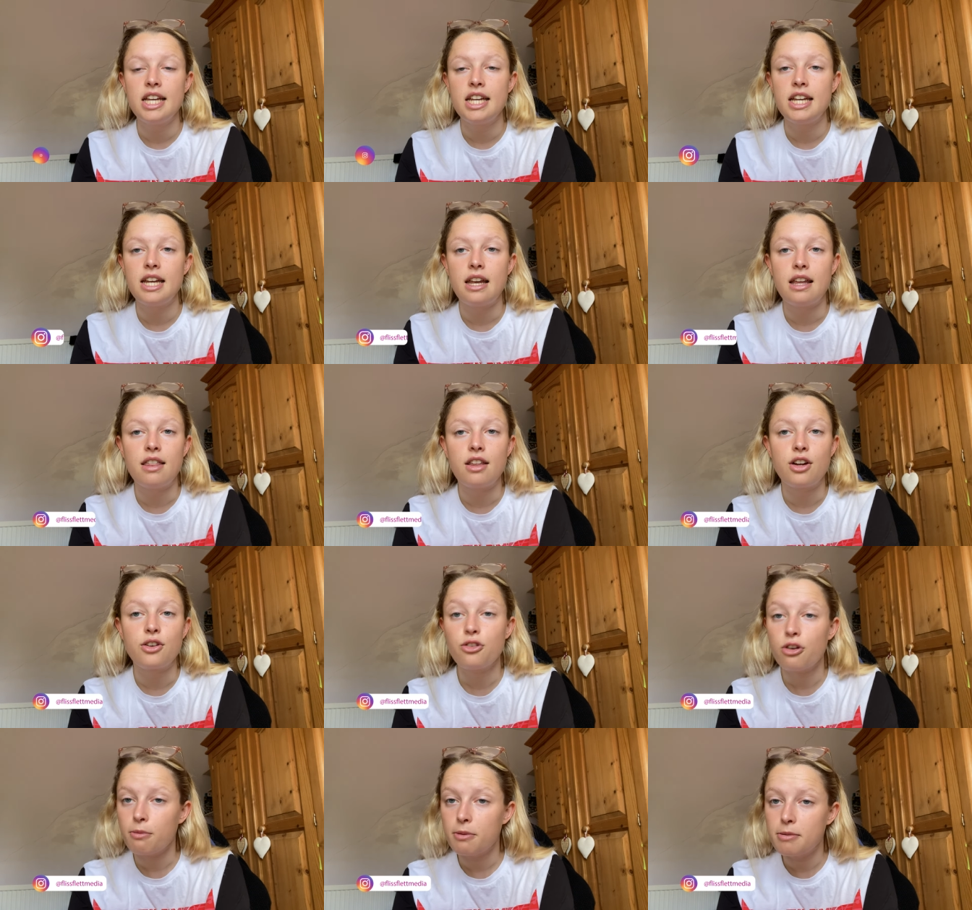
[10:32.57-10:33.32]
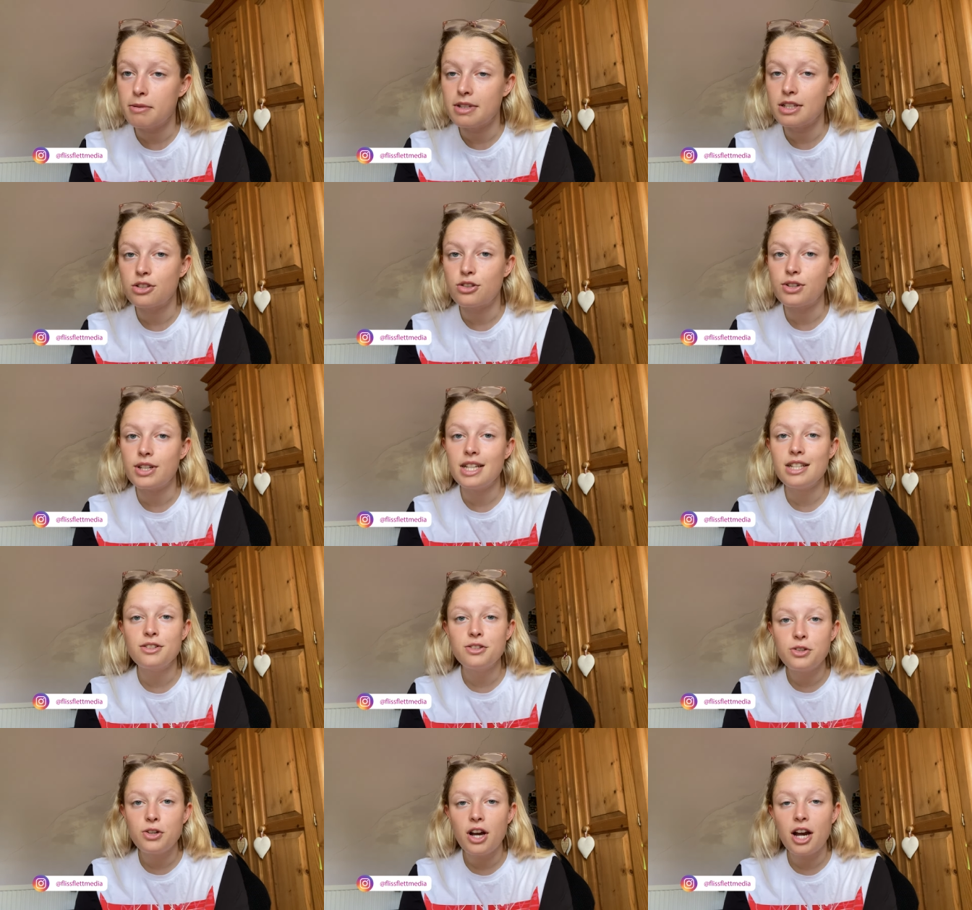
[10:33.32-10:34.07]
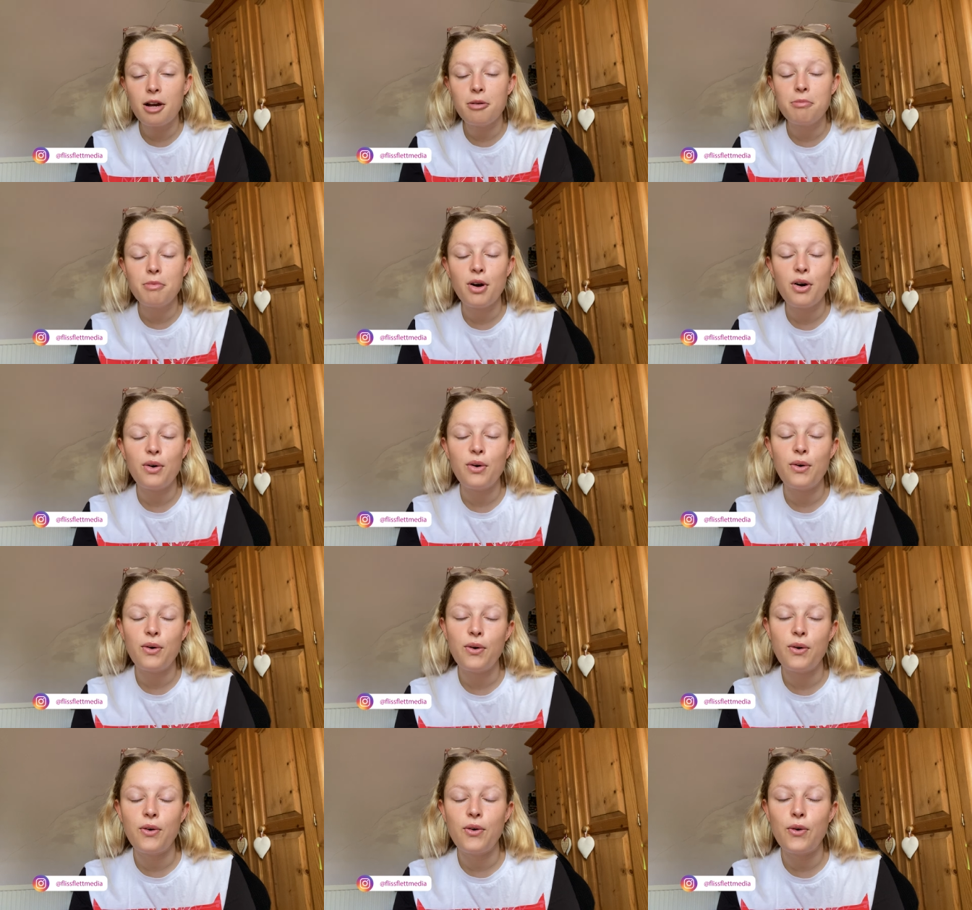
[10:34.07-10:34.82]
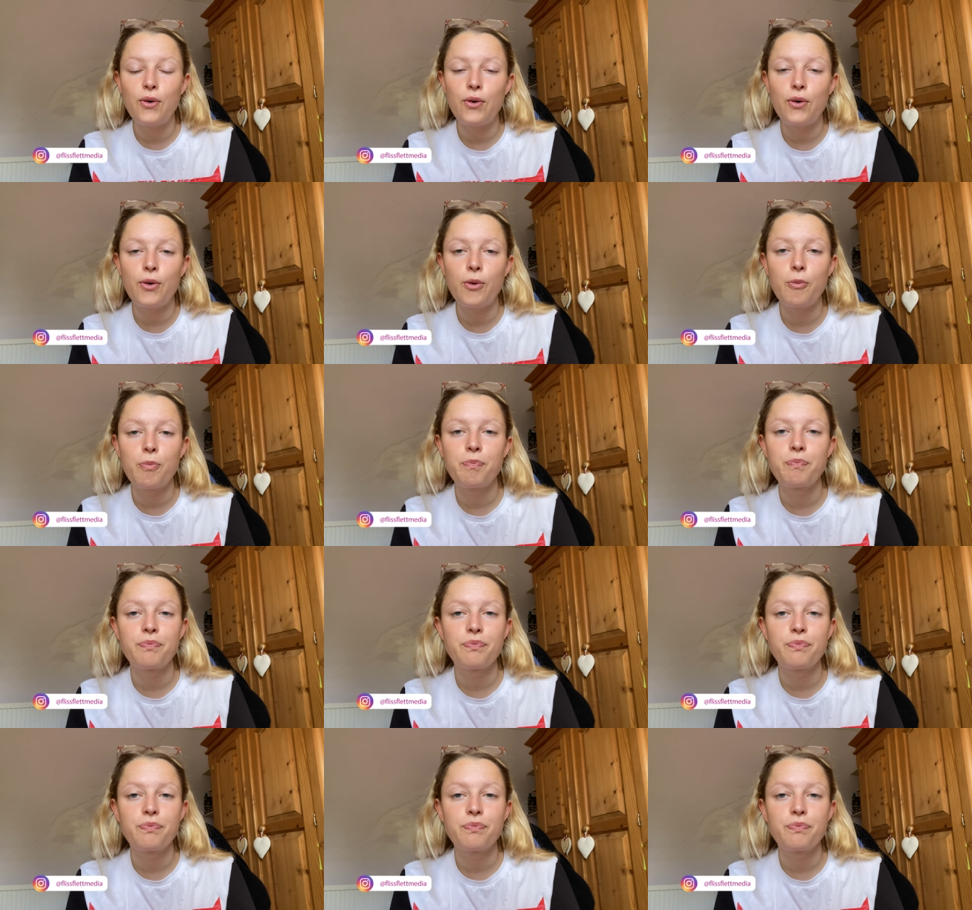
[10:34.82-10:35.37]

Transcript: either drop me a message on Instagram or